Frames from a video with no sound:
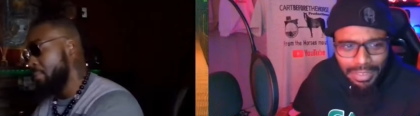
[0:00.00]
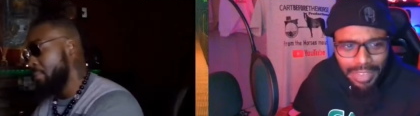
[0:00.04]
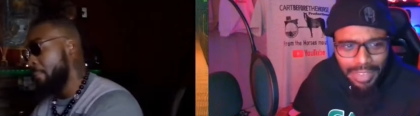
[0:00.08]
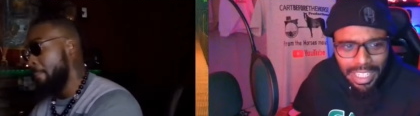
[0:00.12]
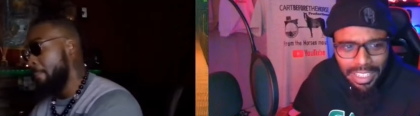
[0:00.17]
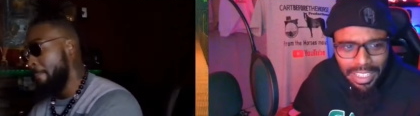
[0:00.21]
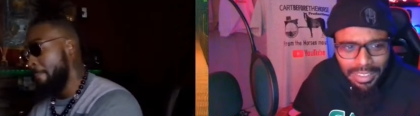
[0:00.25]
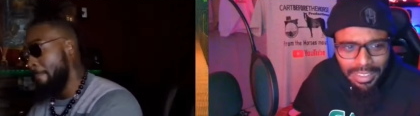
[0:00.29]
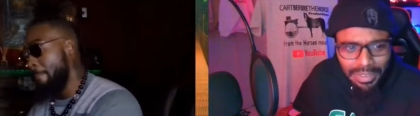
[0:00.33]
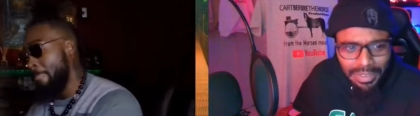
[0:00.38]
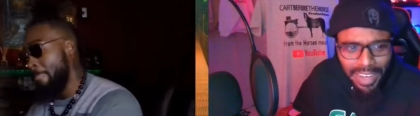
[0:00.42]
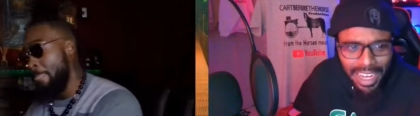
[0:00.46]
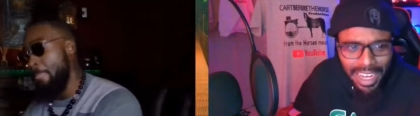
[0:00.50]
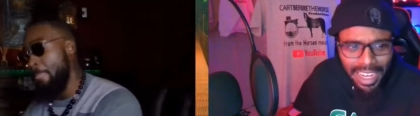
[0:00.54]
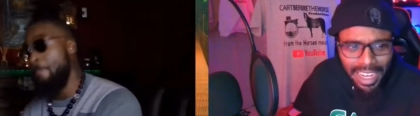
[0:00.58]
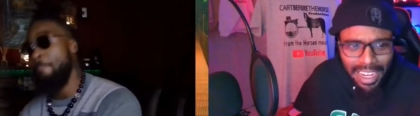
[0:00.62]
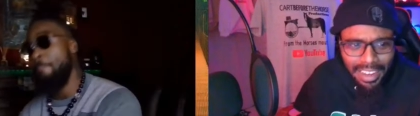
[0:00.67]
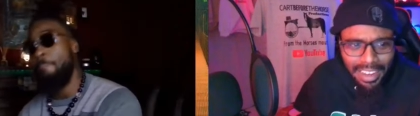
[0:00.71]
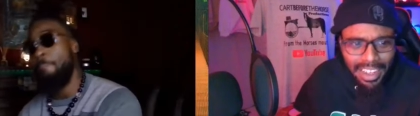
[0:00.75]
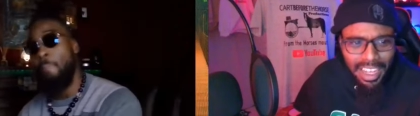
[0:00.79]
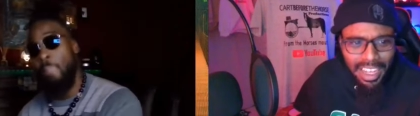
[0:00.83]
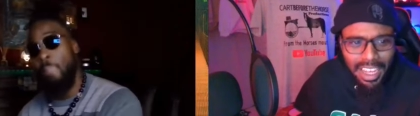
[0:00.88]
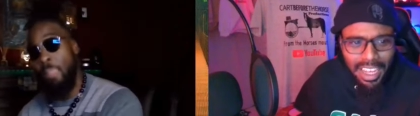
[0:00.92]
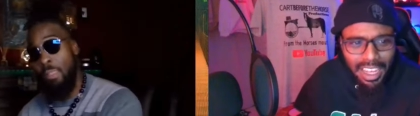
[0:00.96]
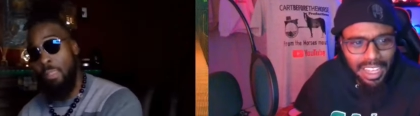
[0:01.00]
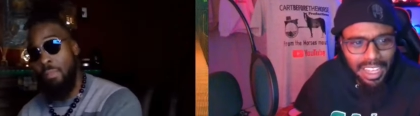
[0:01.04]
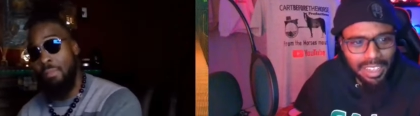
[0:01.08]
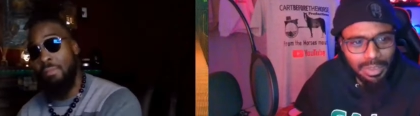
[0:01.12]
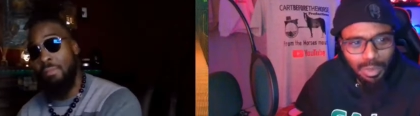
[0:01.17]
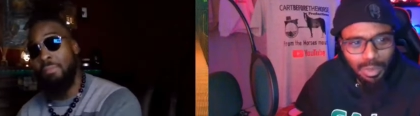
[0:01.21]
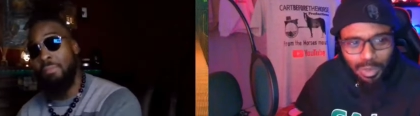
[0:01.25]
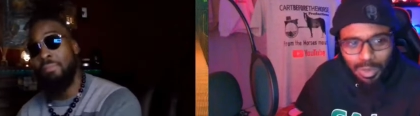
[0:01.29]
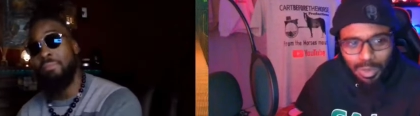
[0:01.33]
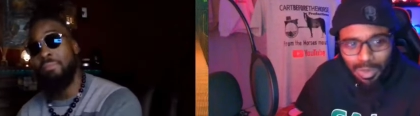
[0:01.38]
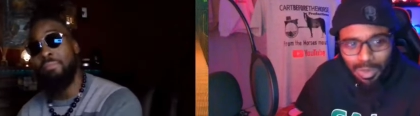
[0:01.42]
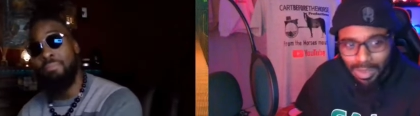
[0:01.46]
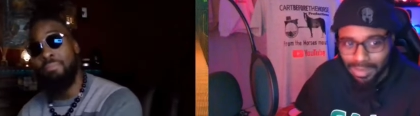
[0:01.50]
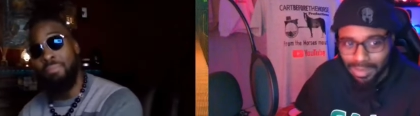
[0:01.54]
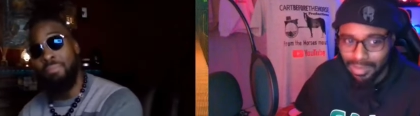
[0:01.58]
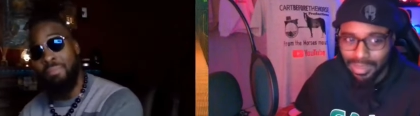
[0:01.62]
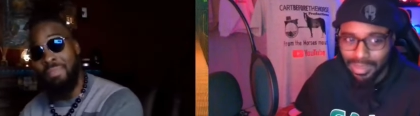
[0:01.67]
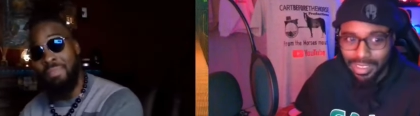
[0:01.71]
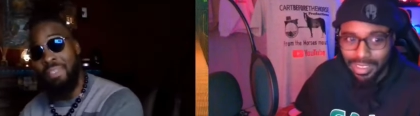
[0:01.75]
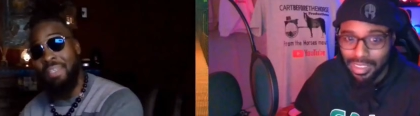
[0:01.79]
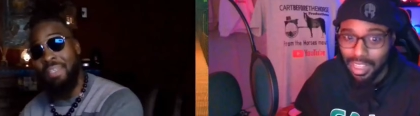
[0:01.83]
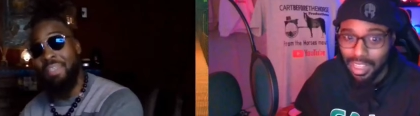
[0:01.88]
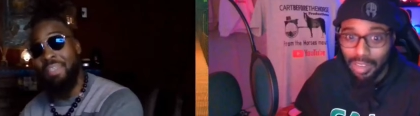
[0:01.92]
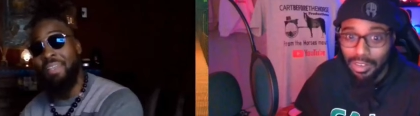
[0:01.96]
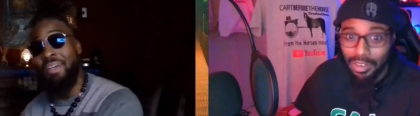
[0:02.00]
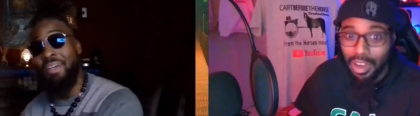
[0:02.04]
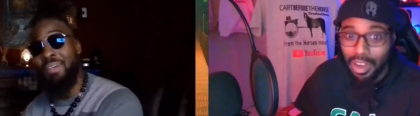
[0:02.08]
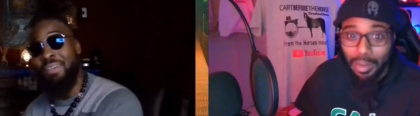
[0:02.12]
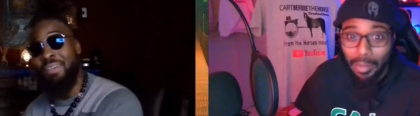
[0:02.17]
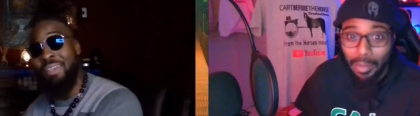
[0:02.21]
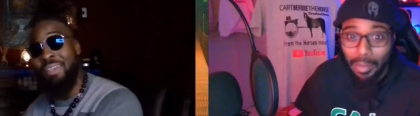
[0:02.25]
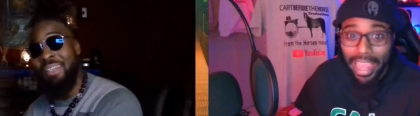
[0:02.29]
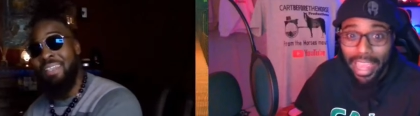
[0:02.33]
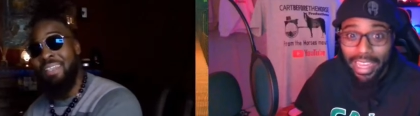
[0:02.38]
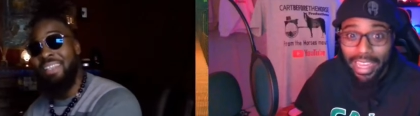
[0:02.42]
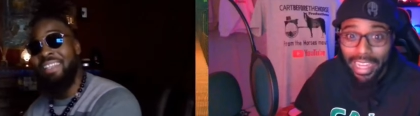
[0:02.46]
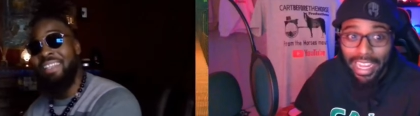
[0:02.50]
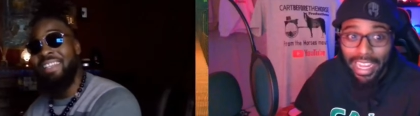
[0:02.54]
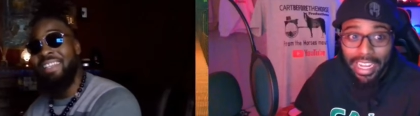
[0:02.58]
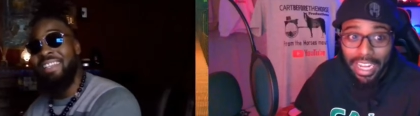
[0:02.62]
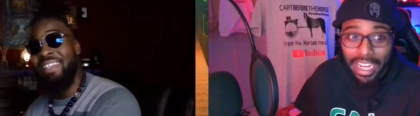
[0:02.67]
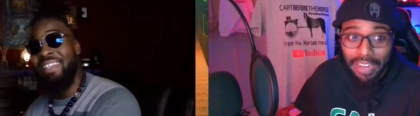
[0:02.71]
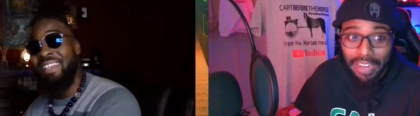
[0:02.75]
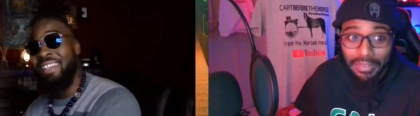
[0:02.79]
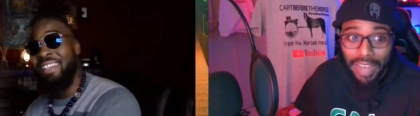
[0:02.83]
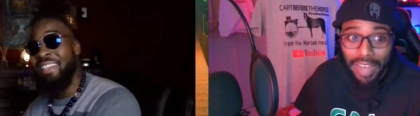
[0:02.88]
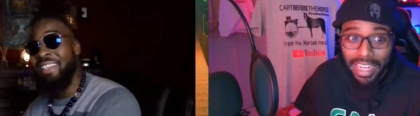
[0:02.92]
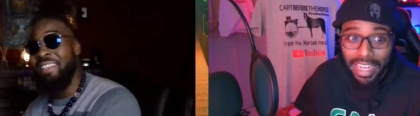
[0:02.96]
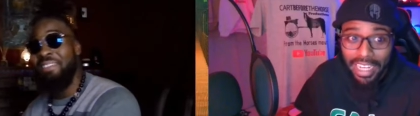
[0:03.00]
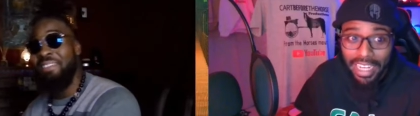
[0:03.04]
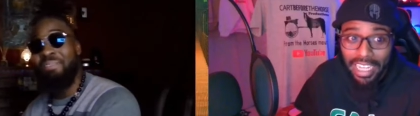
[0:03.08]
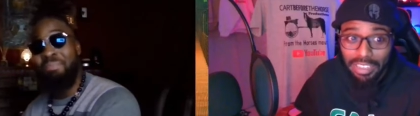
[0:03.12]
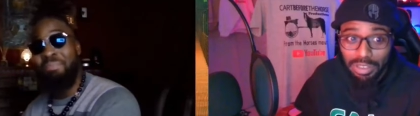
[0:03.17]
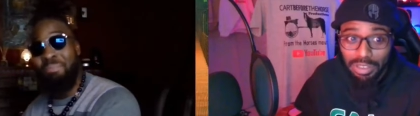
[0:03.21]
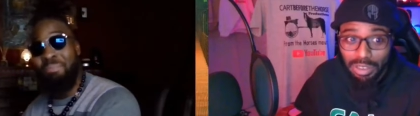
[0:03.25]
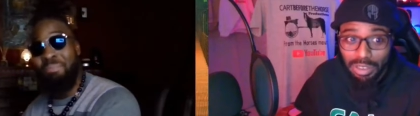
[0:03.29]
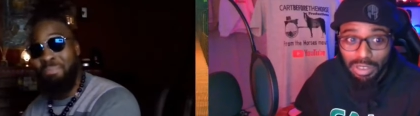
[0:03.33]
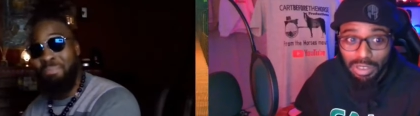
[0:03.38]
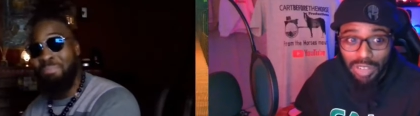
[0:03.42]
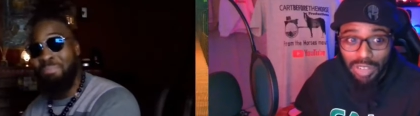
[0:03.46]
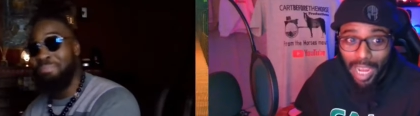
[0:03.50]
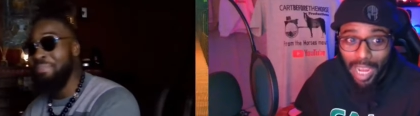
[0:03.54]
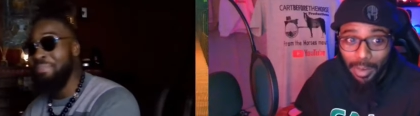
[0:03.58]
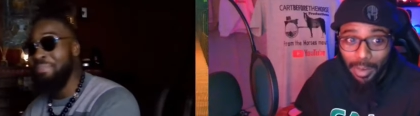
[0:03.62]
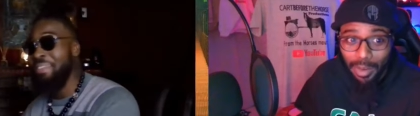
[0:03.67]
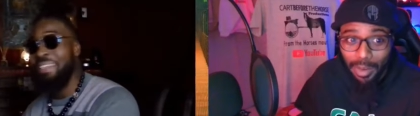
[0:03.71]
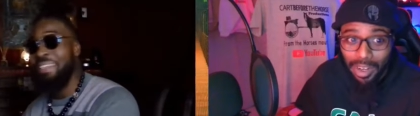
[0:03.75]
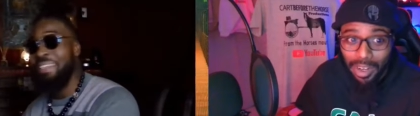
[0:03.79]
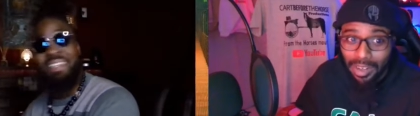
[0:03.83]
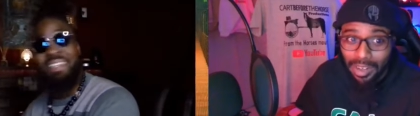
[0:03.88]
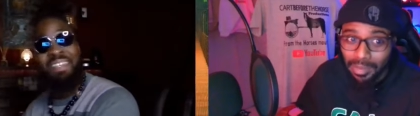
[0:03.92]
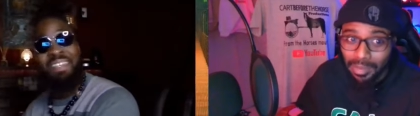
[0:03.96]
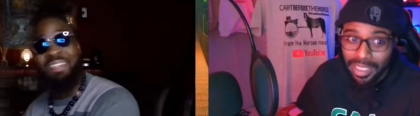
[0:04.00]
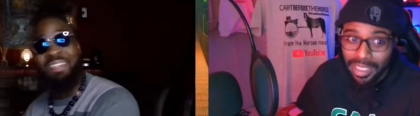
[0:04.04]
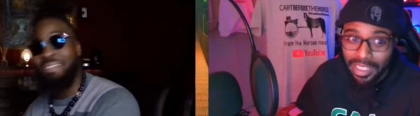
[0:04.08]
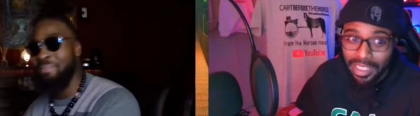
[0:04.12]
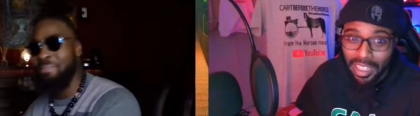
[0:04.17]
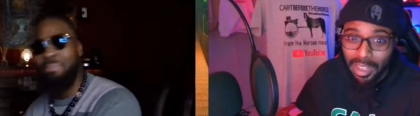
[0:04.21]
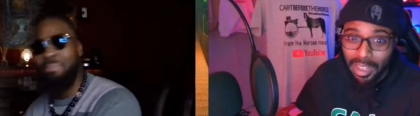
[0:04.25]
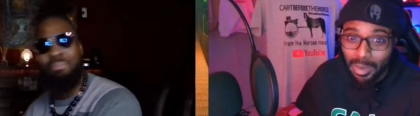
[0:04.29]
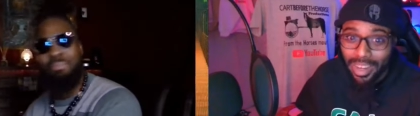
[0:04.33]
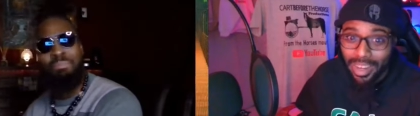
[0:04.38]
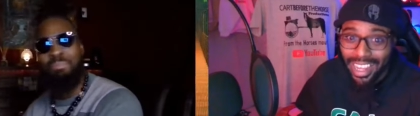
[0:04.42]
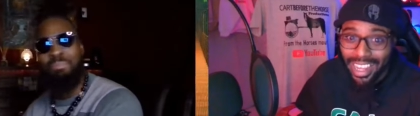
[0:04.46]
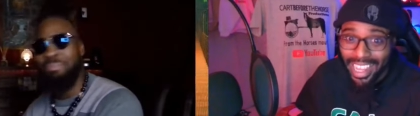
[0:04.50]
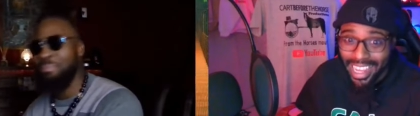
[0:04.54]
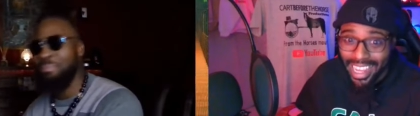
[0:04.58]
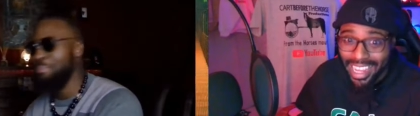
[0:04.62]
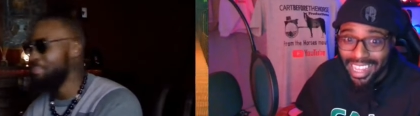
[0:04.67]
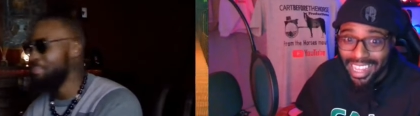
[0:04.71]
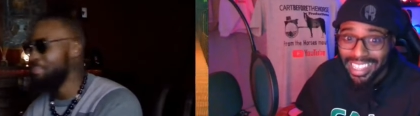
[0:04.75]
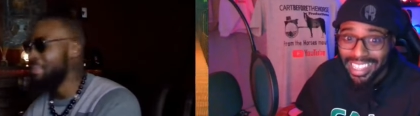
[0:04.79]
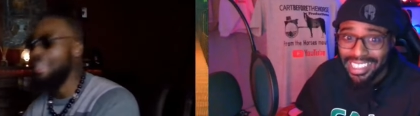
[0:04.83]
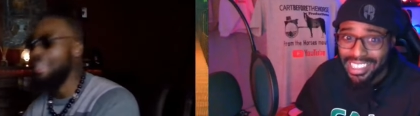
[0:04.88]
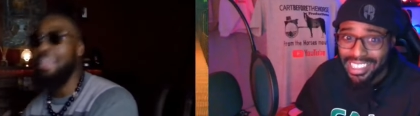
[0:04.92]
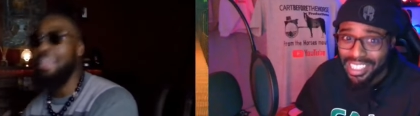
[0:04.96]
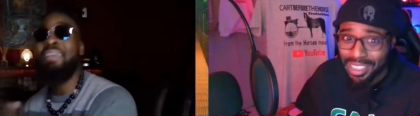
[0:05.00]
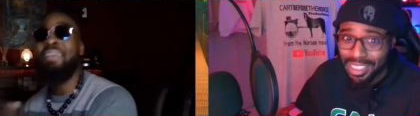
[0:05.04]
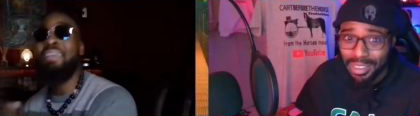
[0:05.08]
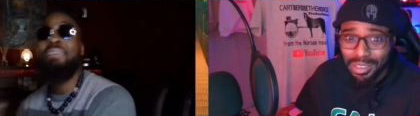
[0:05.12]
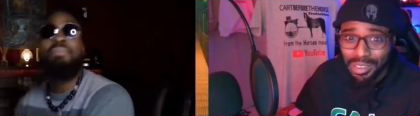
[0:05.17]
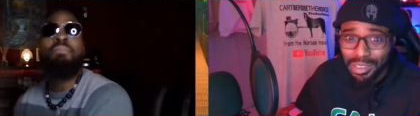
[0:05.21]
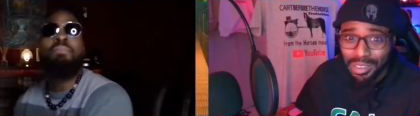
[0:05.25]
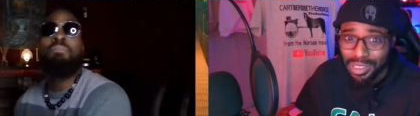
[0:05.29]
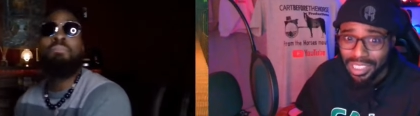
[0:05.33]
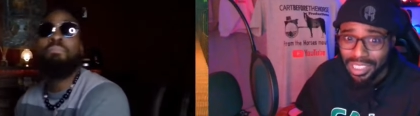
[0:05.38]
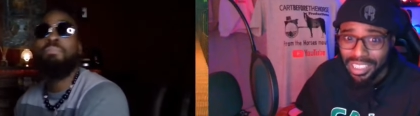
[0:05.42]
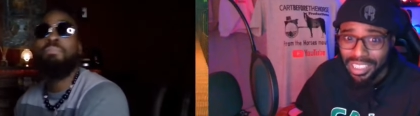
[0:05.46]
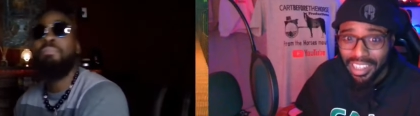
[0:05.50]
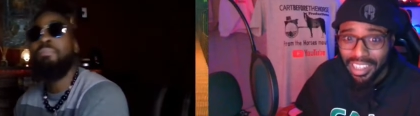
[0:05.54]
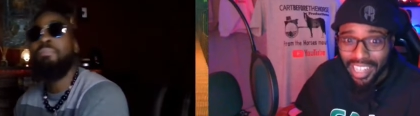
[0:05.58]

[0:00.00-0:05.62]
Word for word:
Speaker 1: 55? There you Don't go. in a financial stride, want to be dealing with eight children. Y'all